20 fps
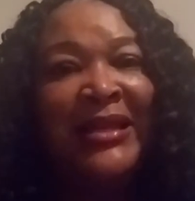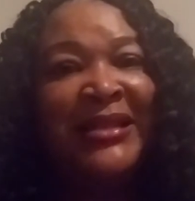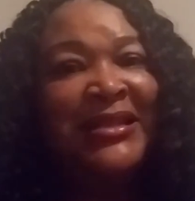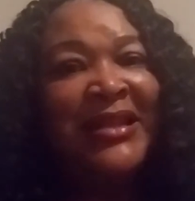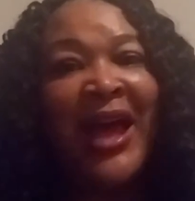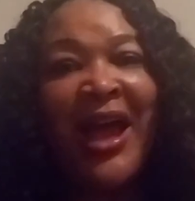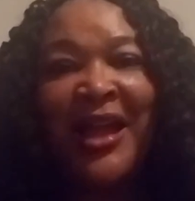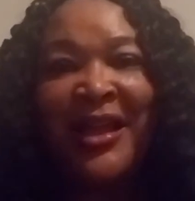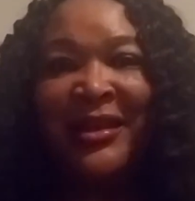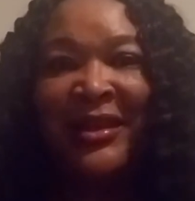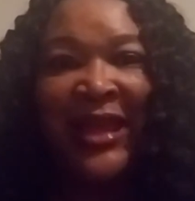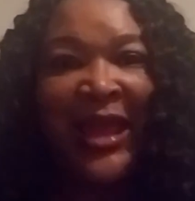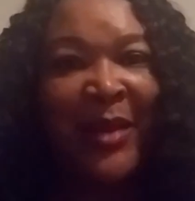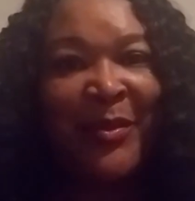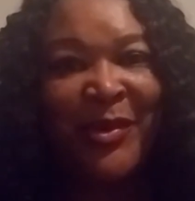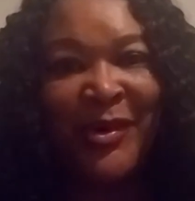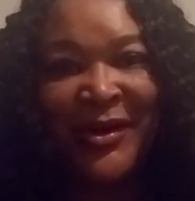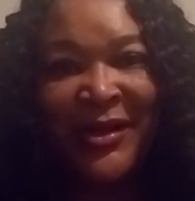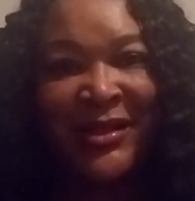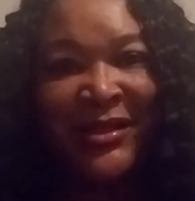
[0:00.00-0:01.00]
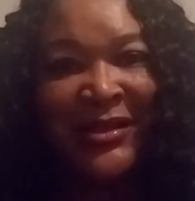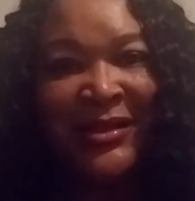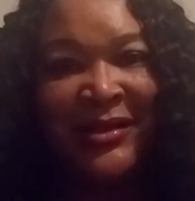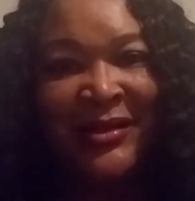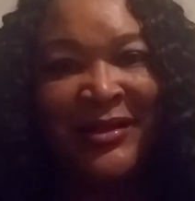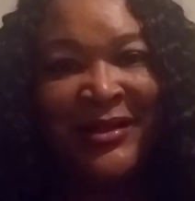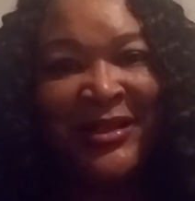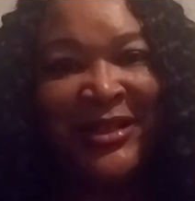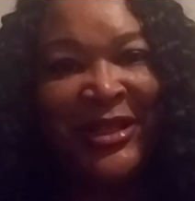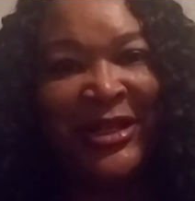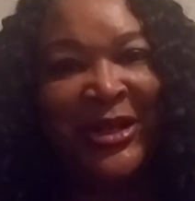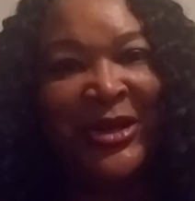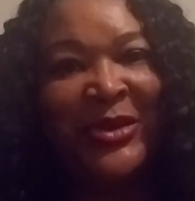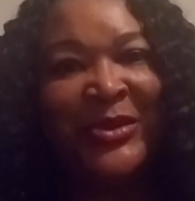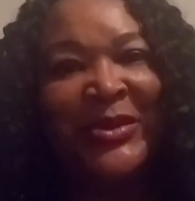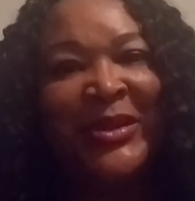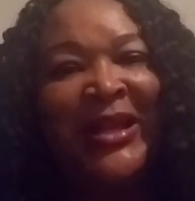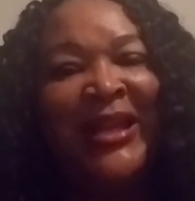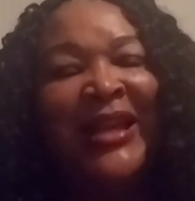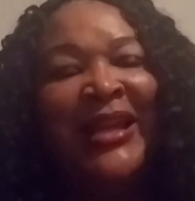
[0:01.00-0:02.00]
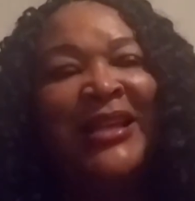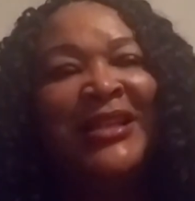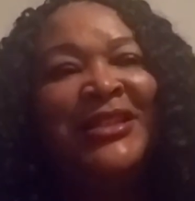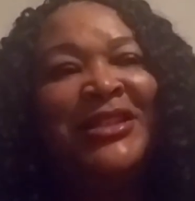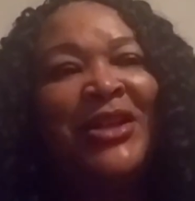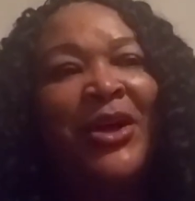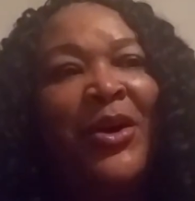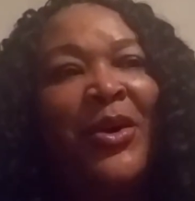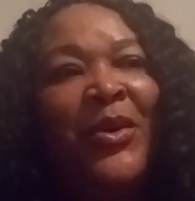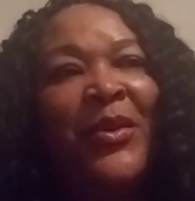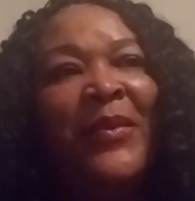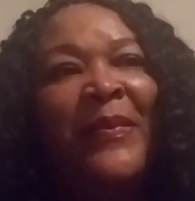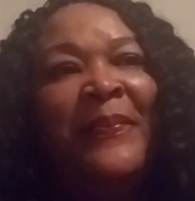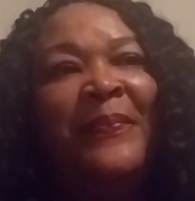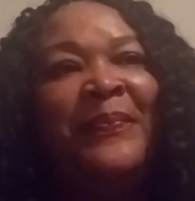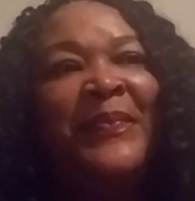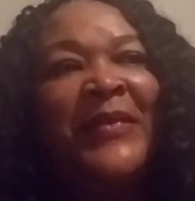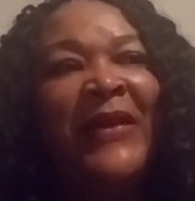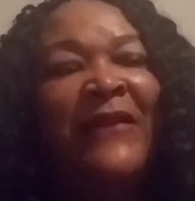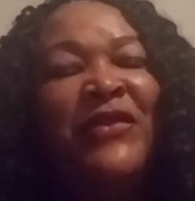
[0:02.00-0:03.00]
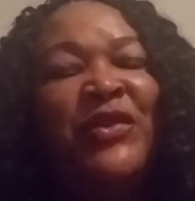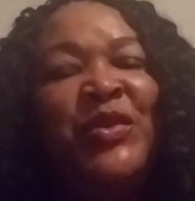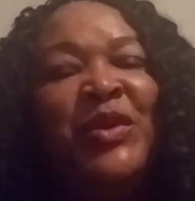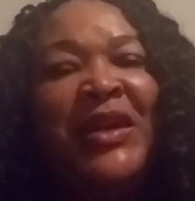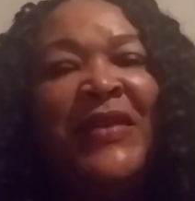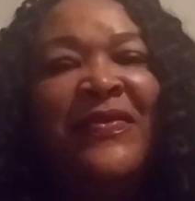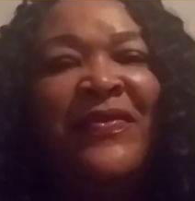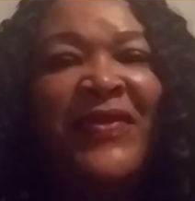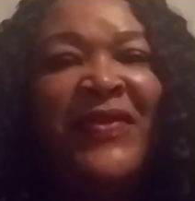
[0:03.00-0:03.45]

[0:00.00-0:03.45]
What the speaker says: not glamorous, you know. So if you can